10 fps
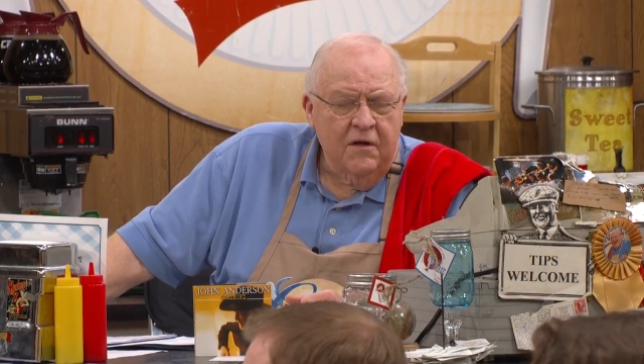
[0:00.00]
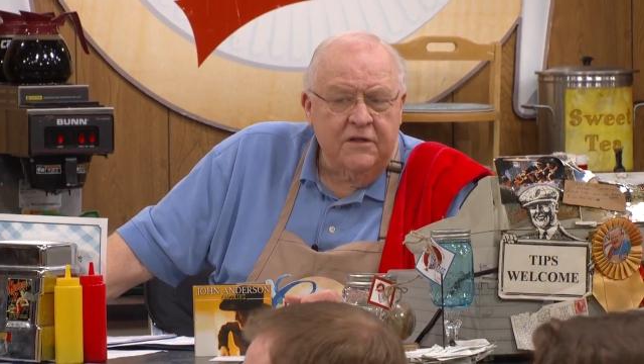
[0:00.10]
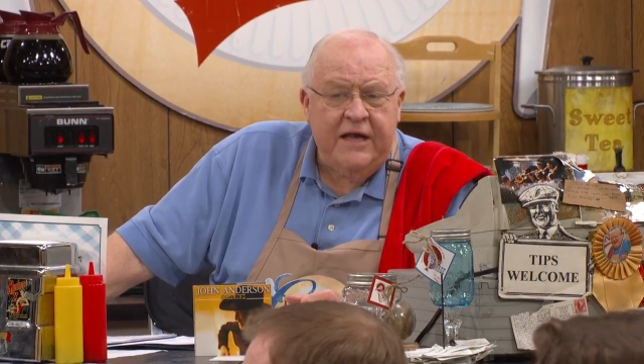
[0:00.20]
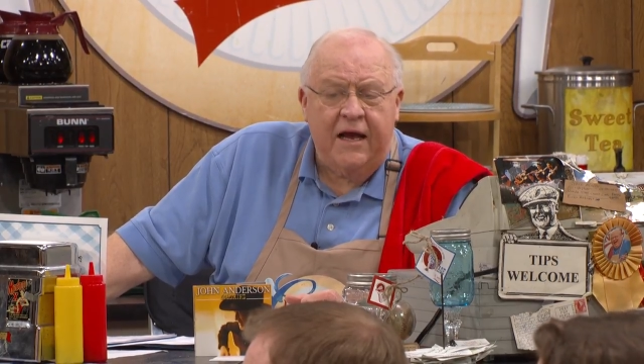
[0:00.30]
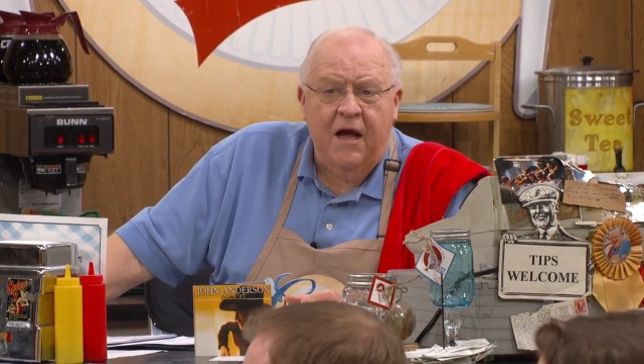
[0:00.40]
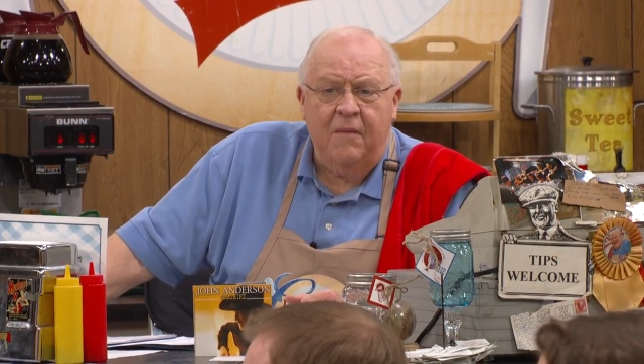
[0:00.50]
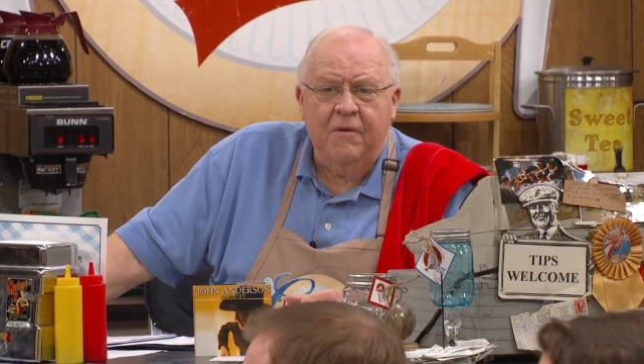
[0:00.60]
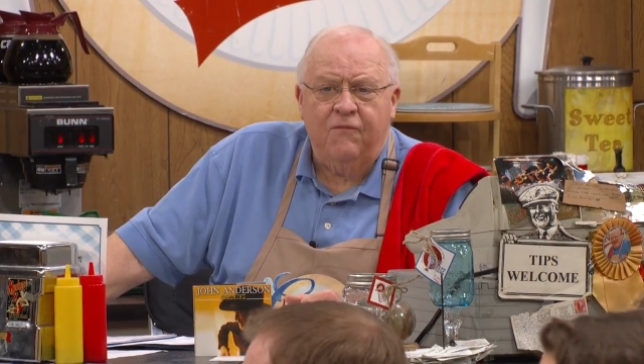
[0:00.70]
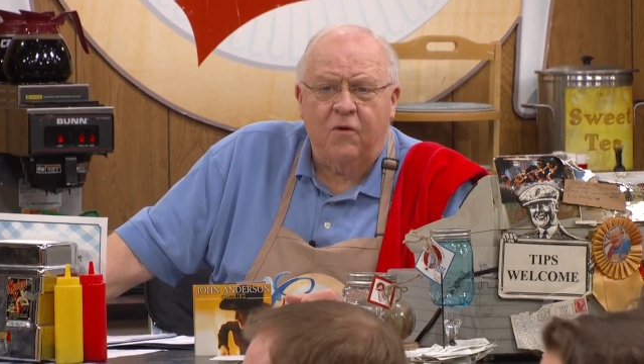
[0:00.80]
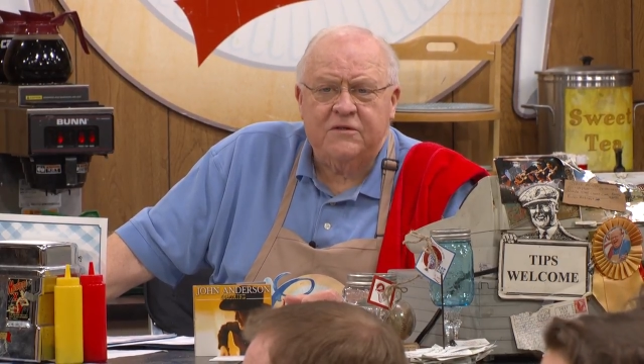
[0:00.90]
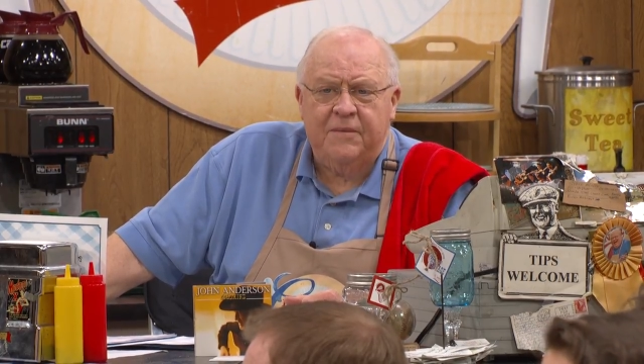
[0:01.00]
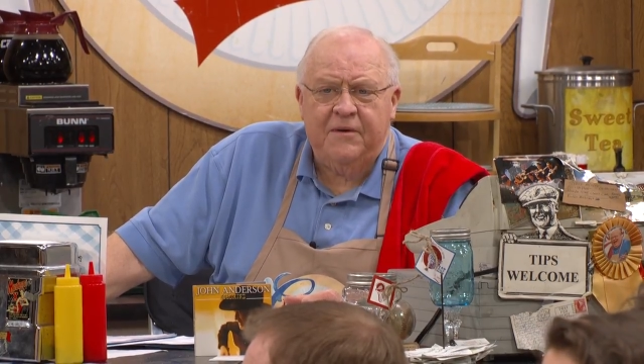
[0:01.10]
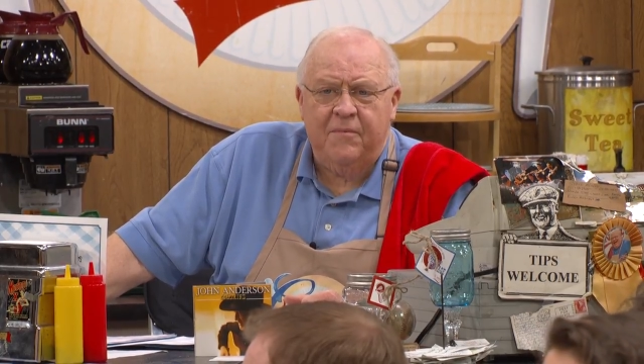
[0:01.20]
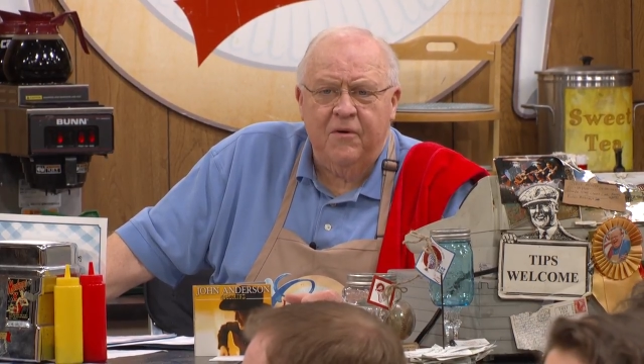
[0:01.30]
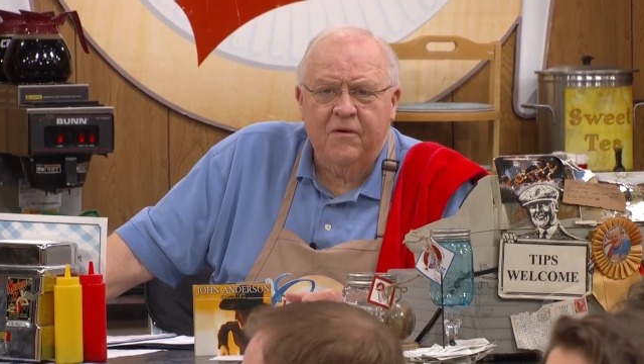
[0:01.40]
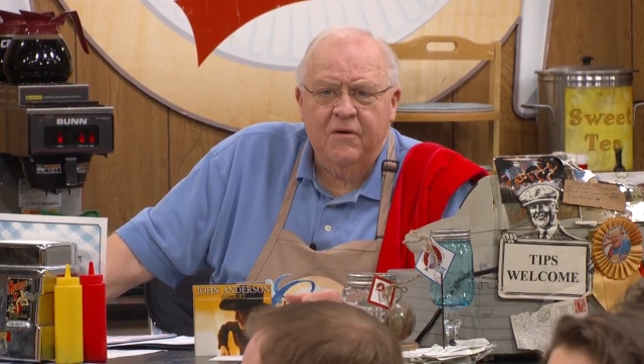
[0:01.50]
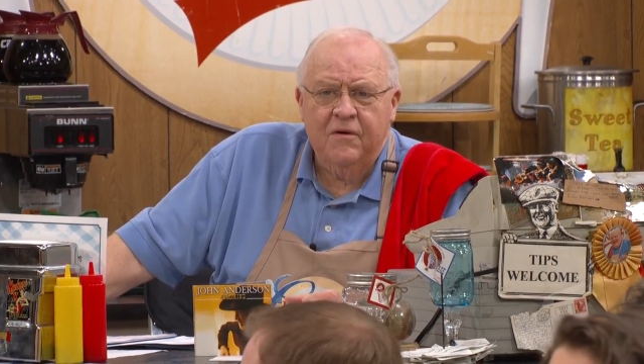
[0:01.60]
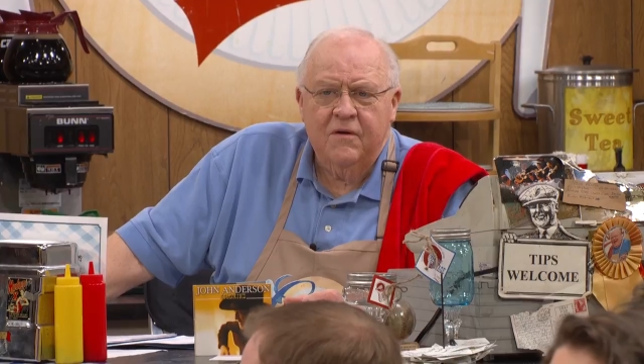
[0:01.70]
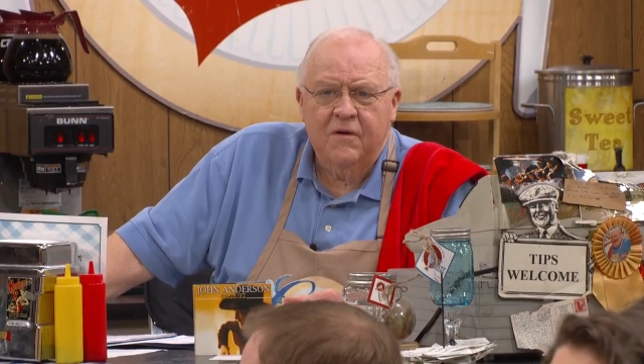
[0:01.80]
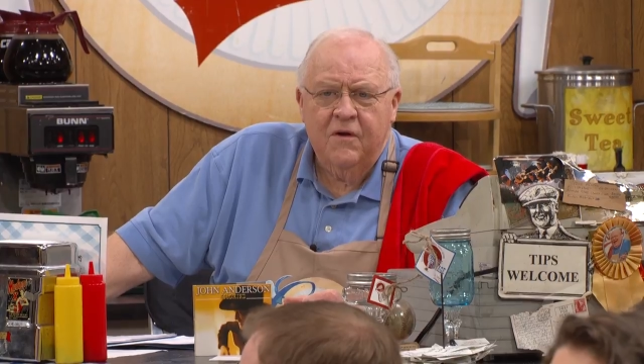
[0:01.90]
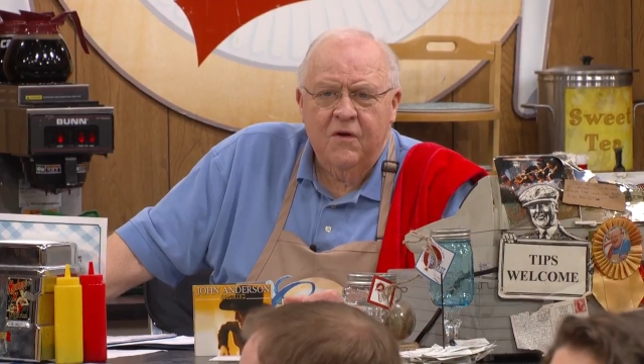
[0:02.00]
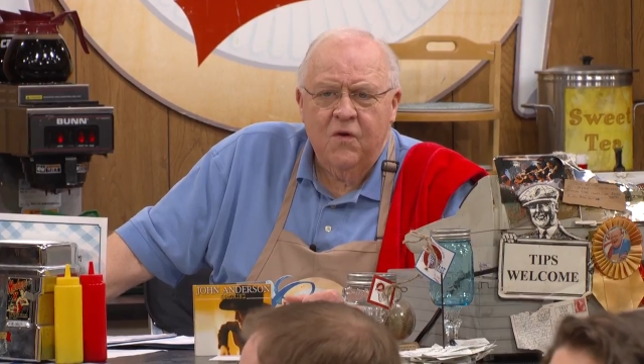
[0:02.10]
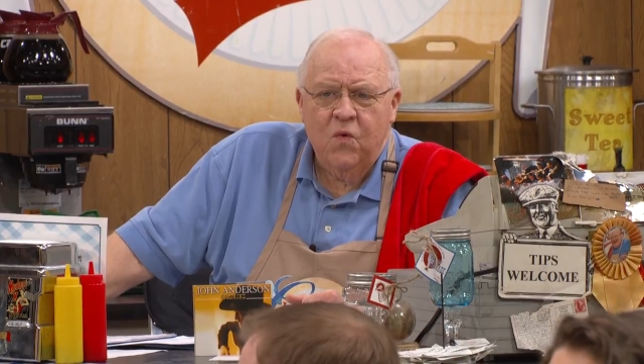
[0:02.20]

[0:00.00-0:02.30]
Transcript: Does May that come before September? It comes before it.